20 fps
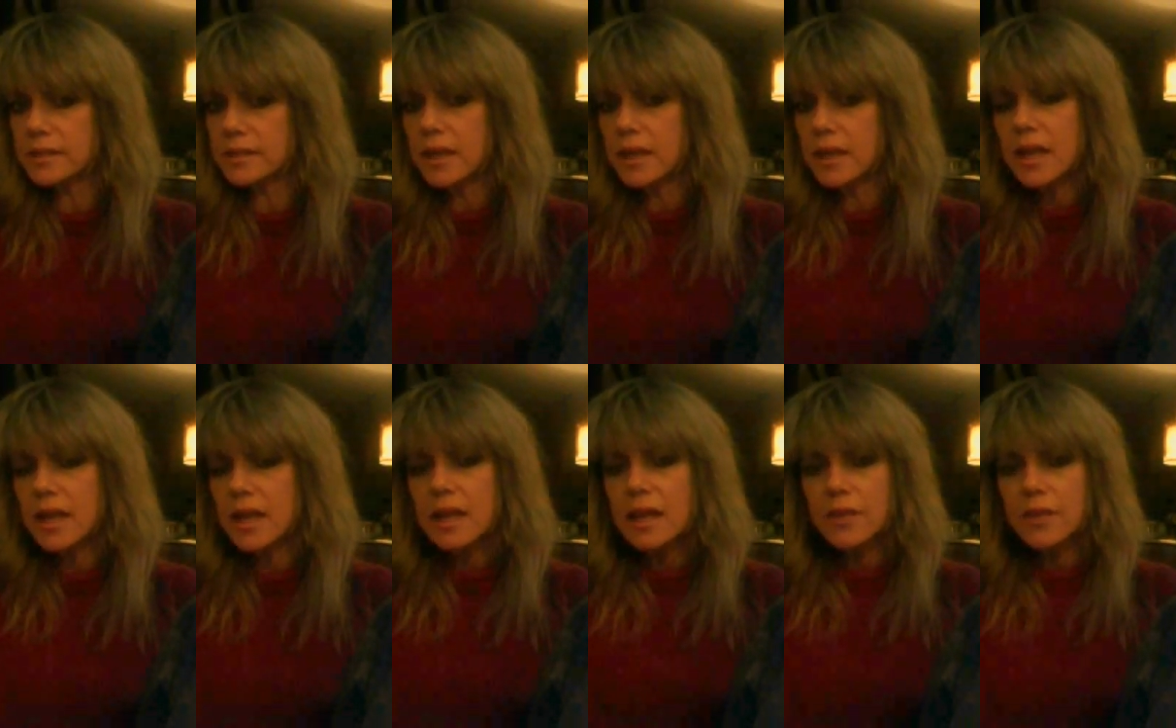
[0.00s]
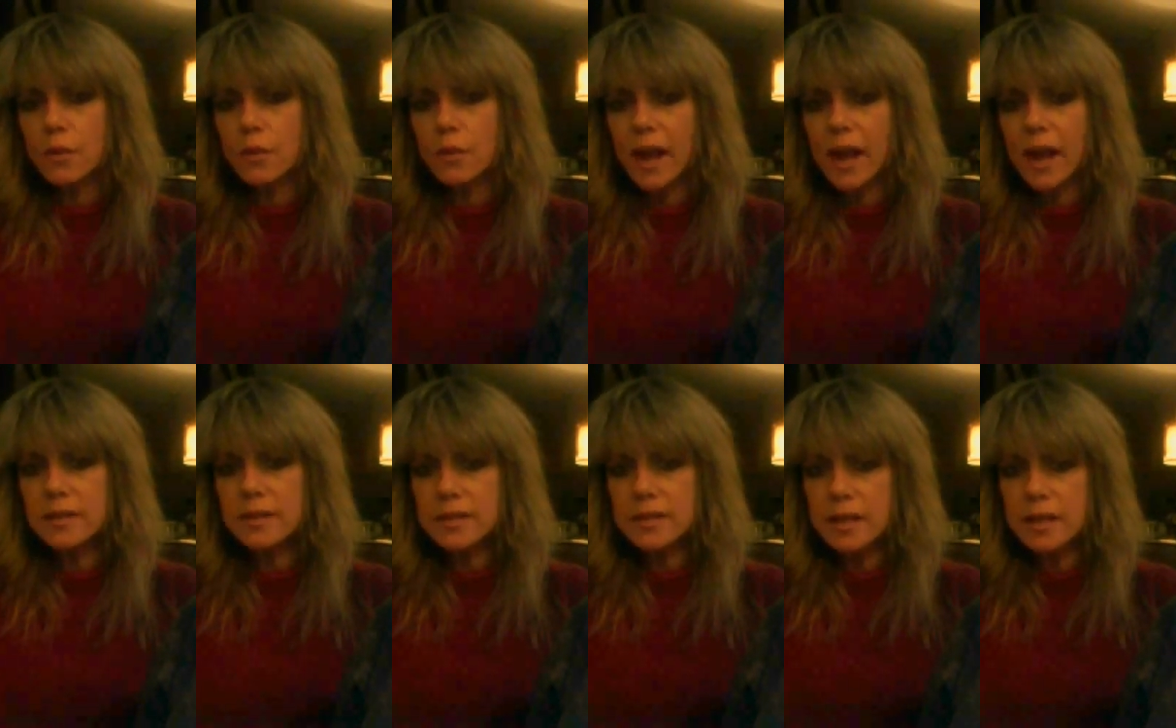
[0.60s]
and they were
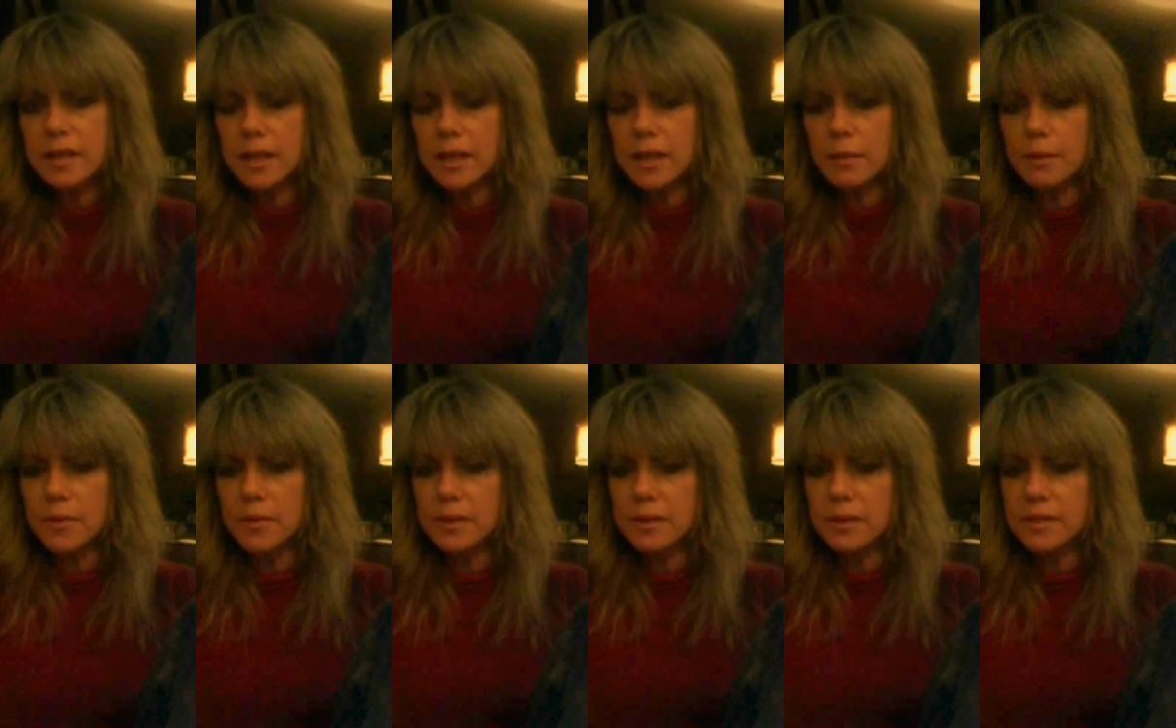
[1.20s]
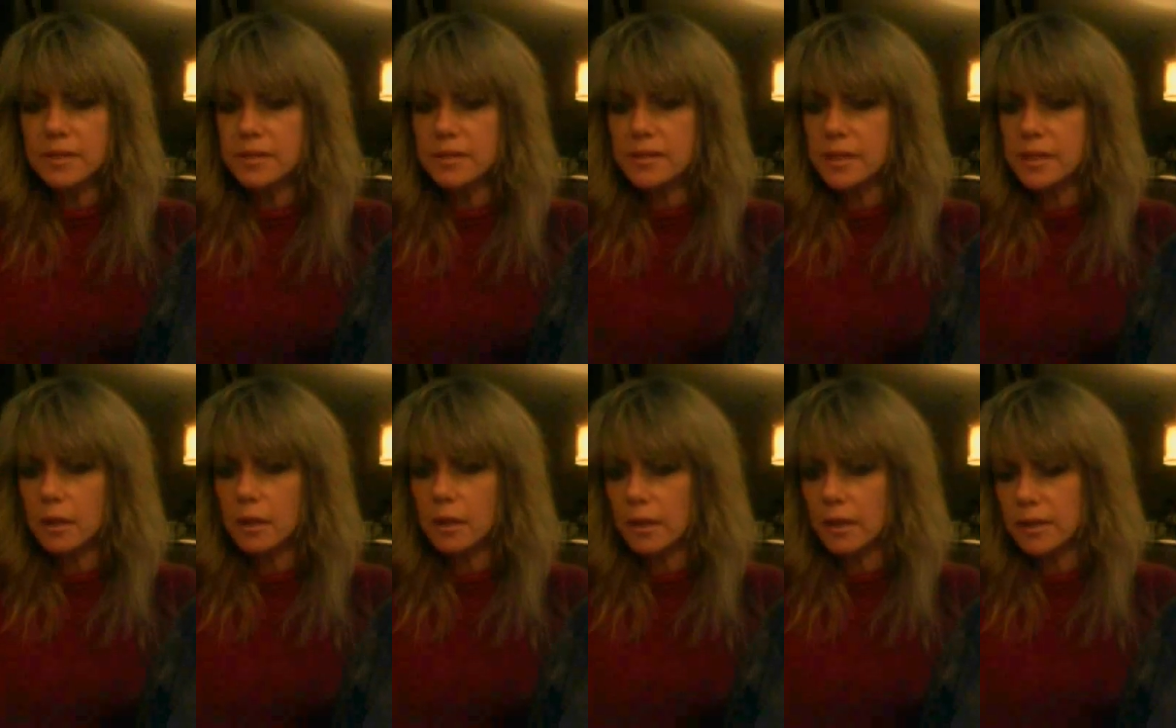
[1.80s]
asking him, that says
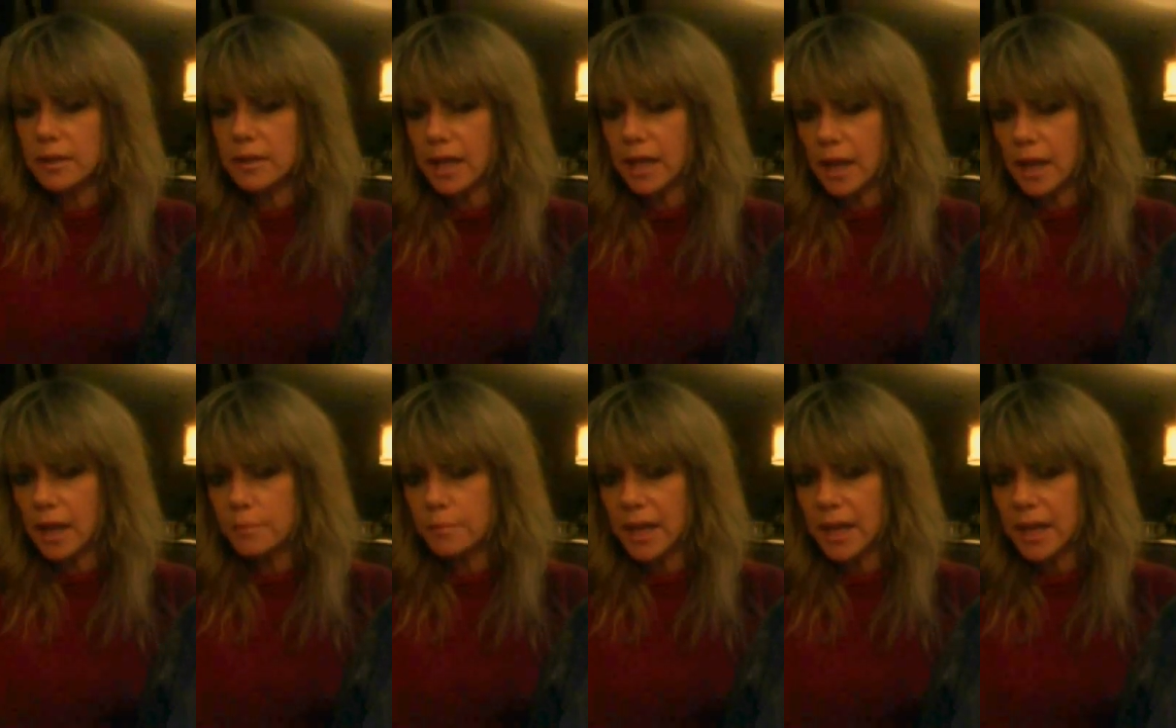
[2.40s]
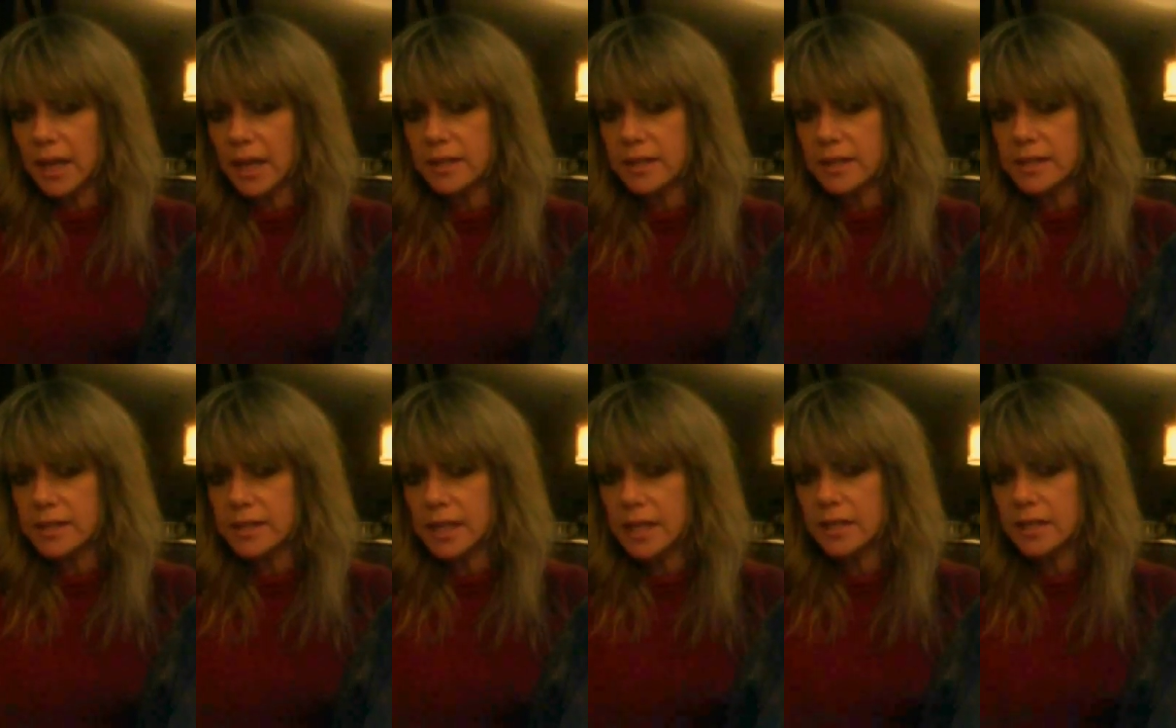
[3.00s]
the
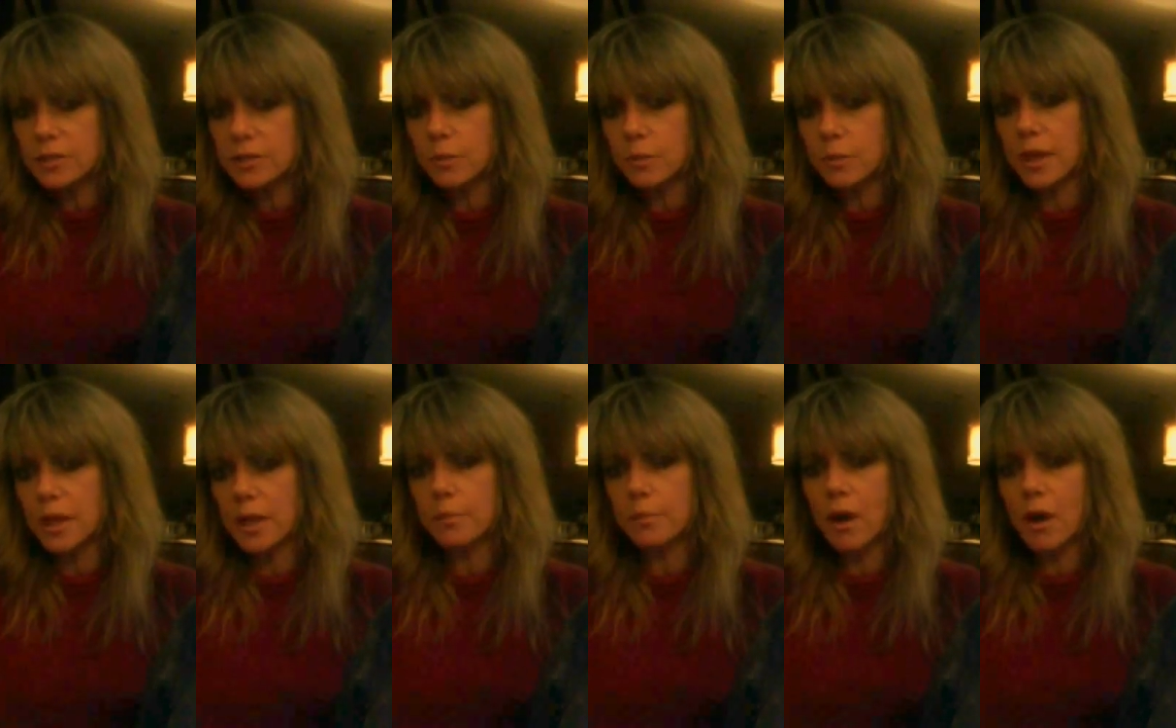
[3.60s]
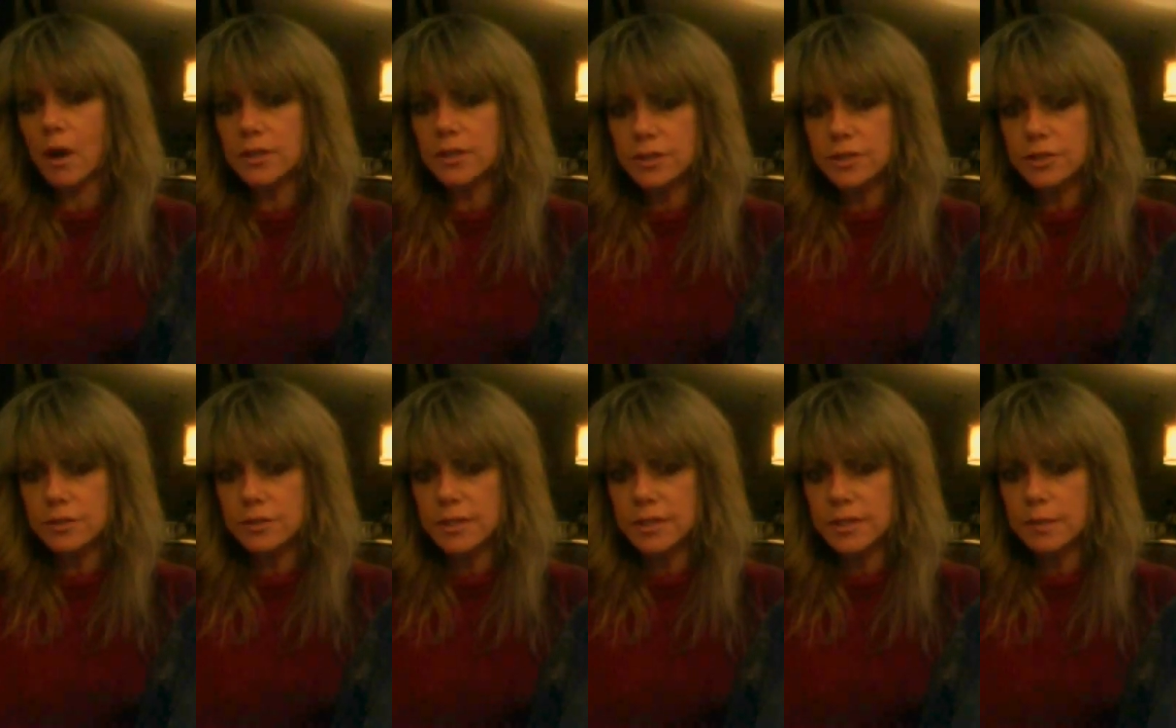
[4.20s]
campaign's in it to win it
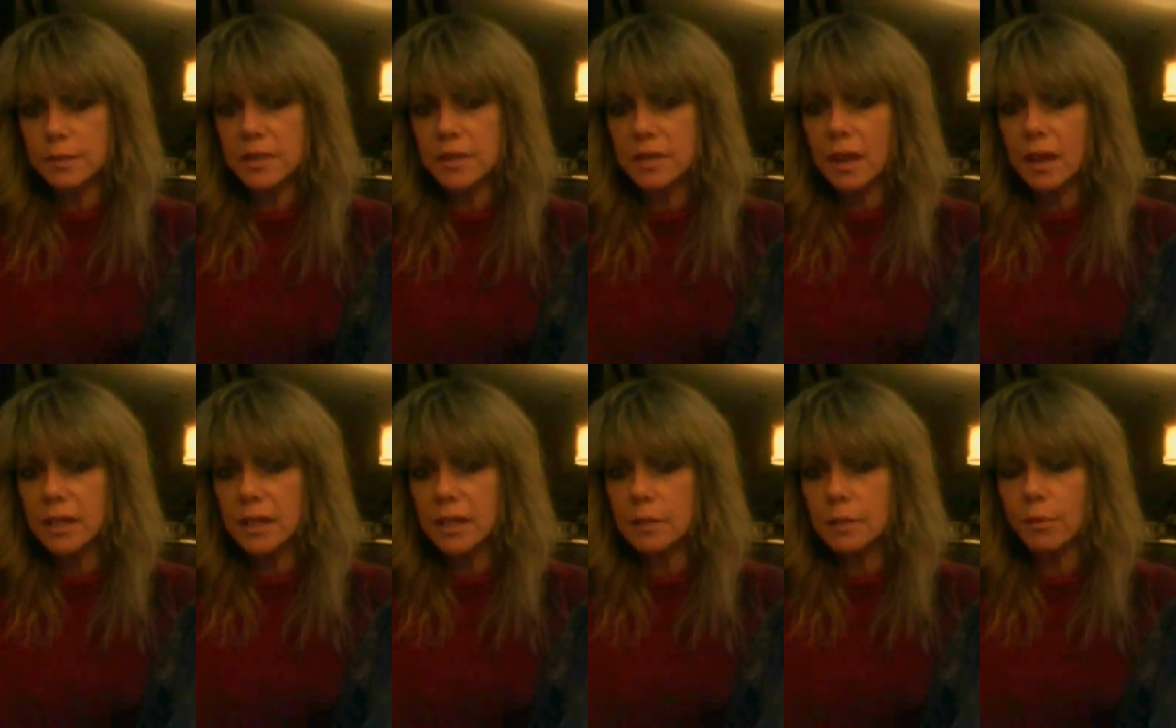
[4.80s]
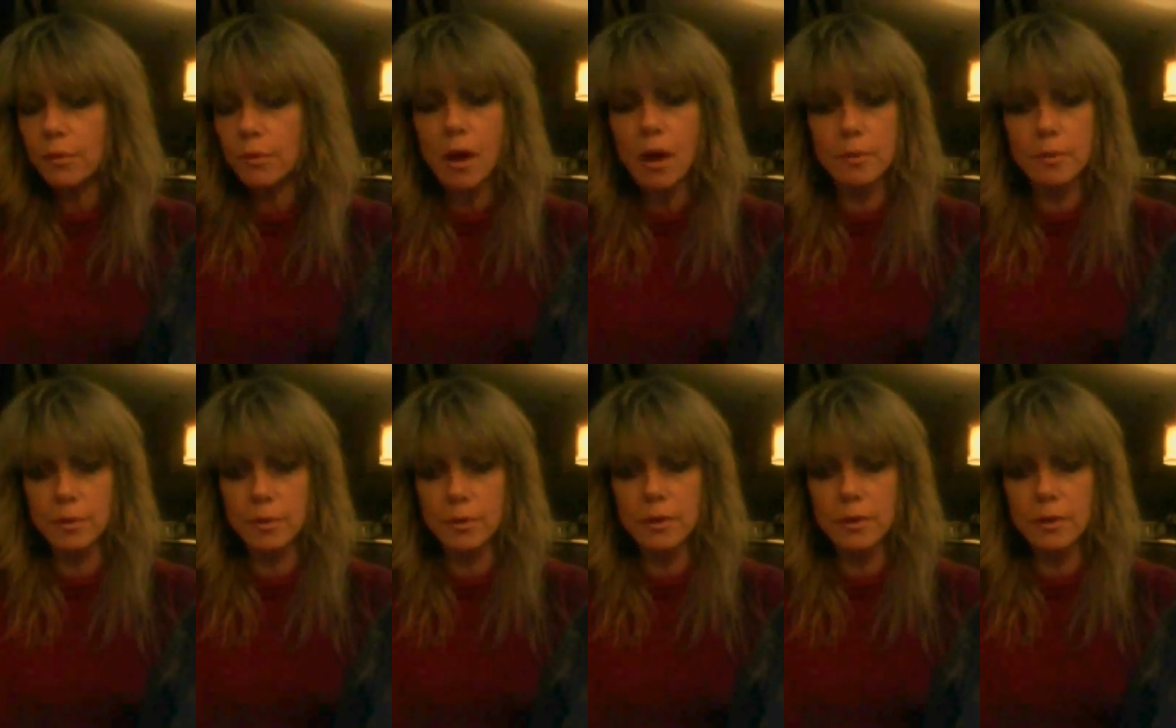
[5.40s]
posture seems highly
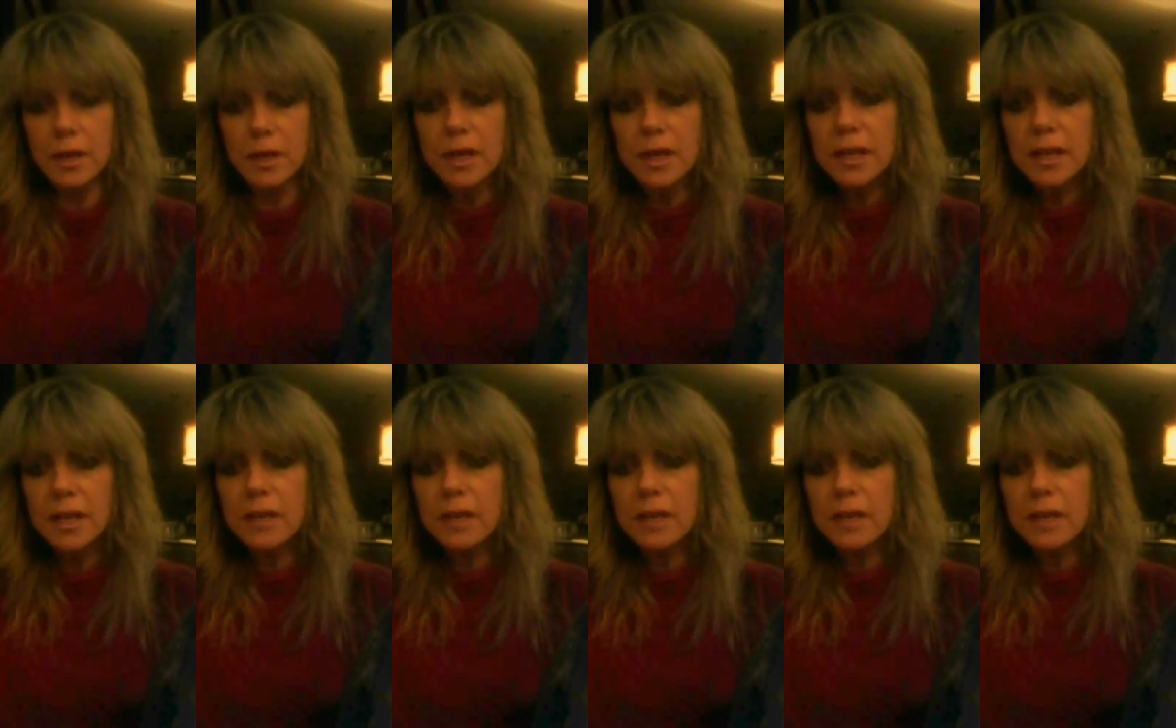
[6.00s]
improbable